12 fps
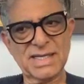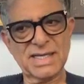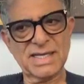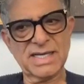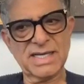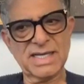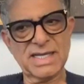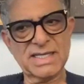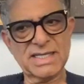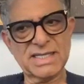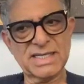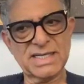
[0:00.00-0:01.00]

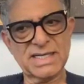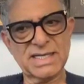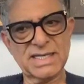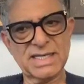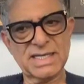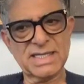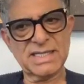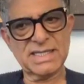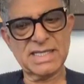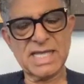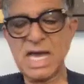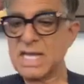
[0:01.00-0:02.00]
And
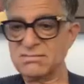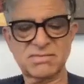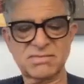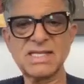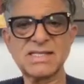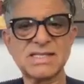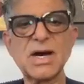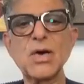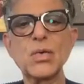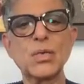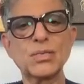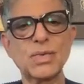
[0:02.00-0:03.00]
that is
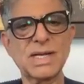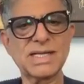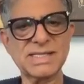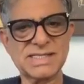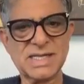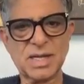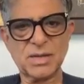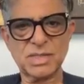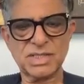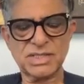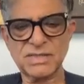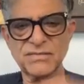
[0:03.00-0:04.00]
now well
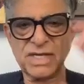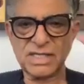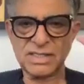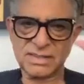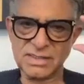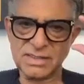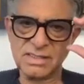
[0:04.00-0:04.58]
established. In fact,